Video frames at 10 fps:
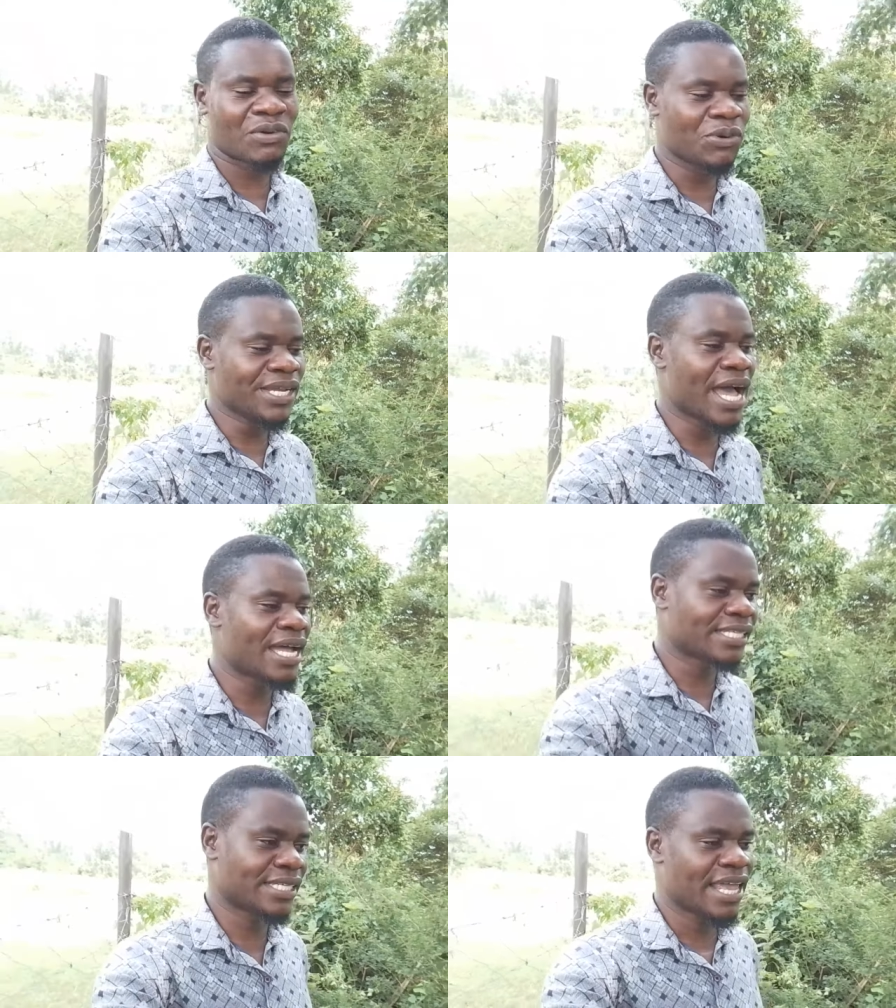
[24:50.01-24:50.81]
He want
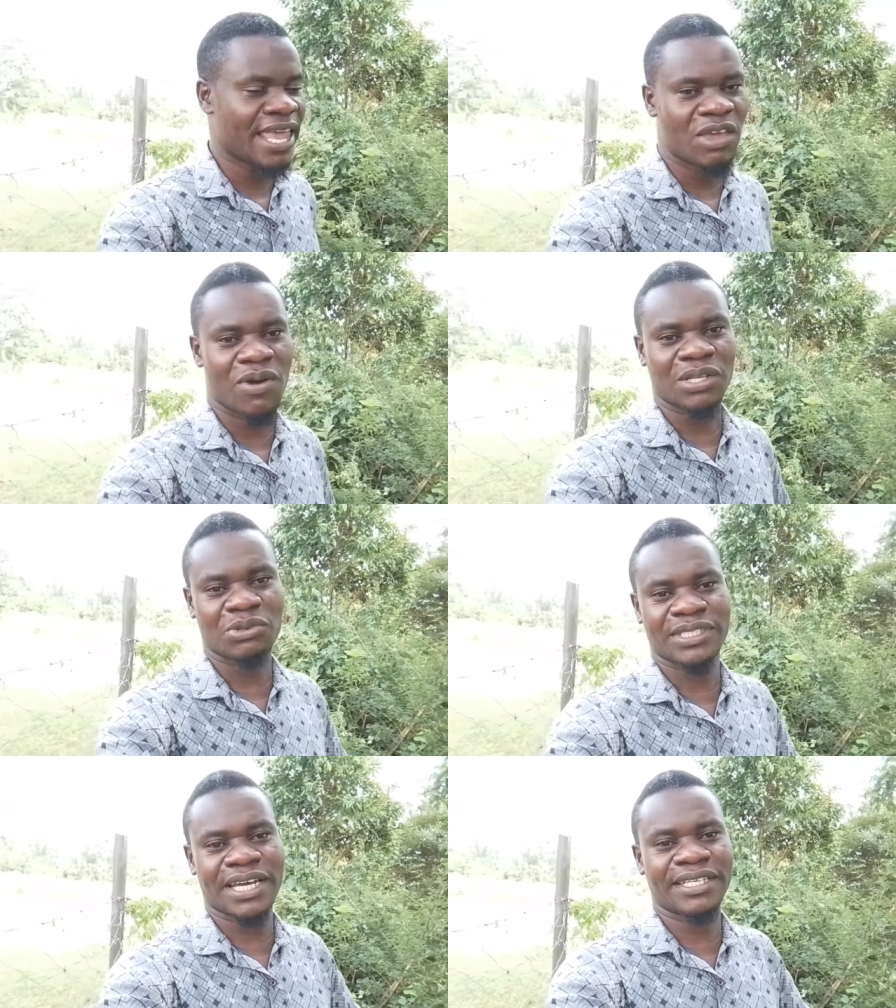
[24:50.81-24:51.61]
to send this
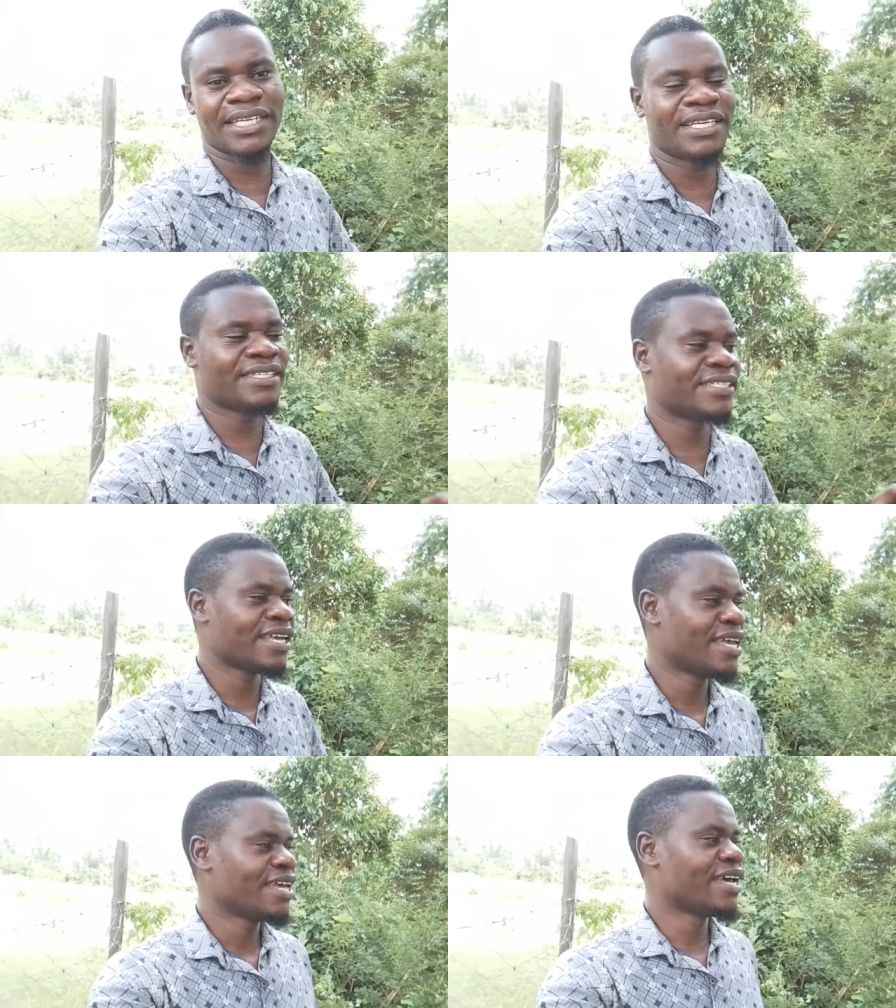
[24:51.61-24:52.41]
uh,
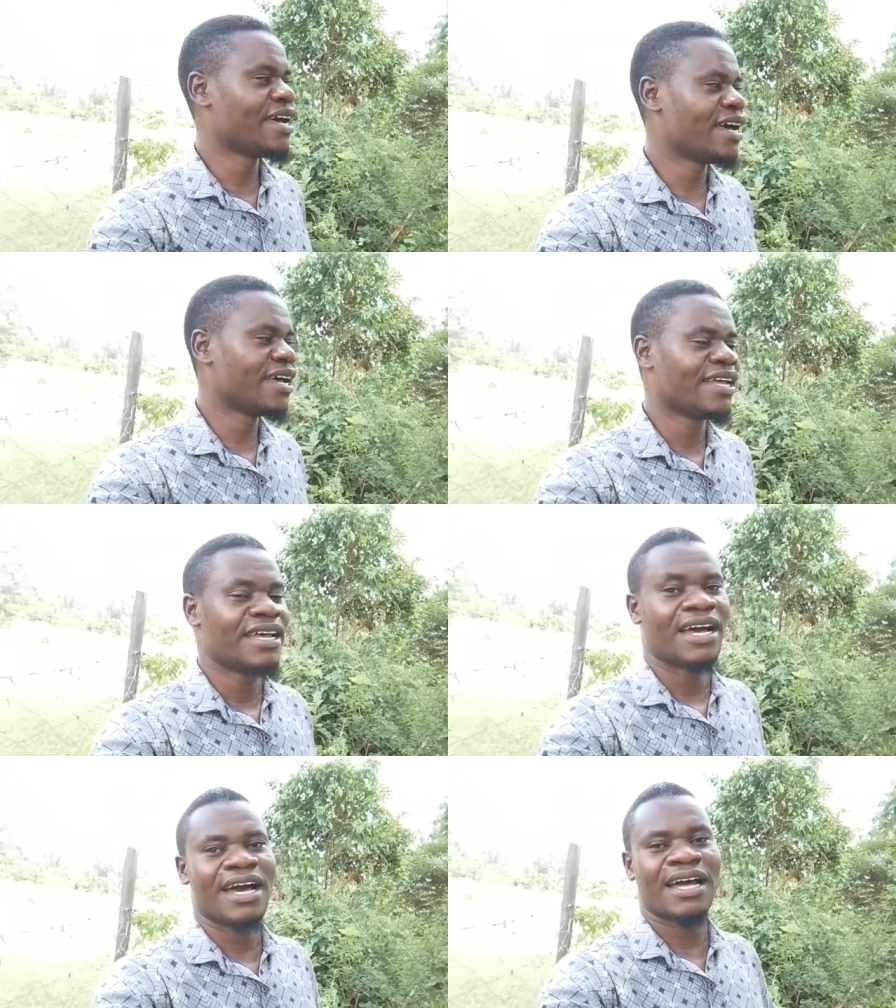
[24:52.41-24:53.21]
uh, lady to
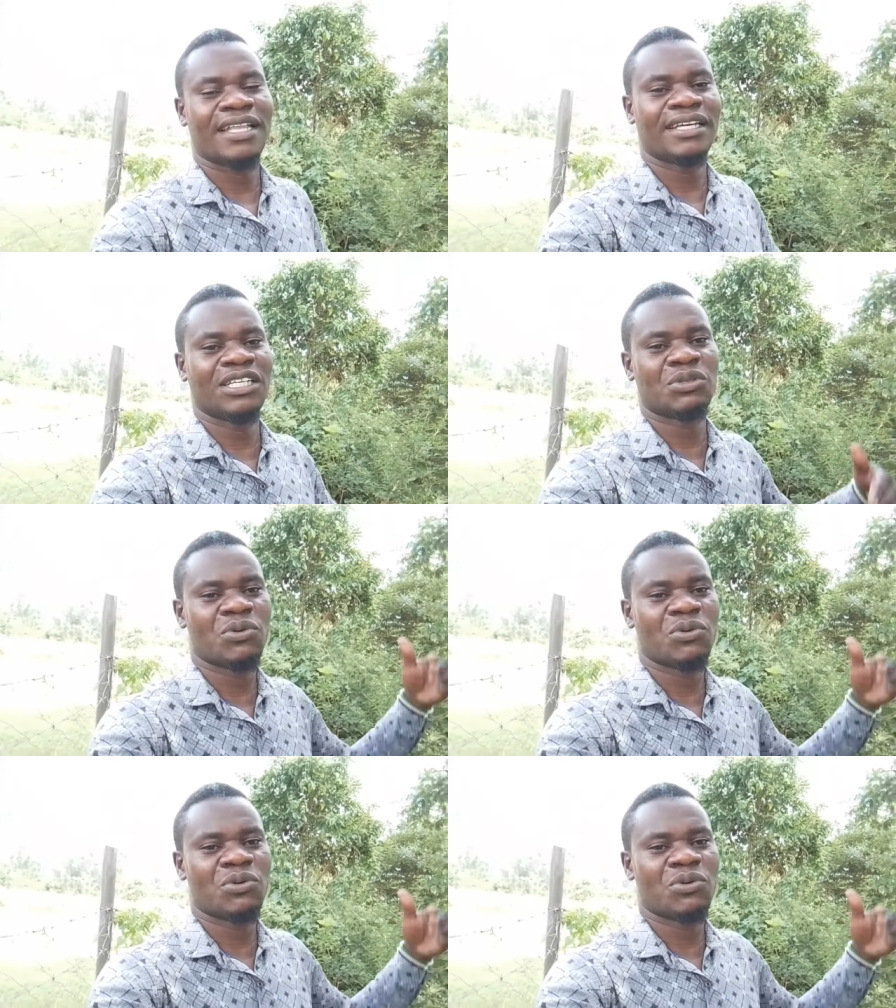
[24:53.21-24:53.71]
wear.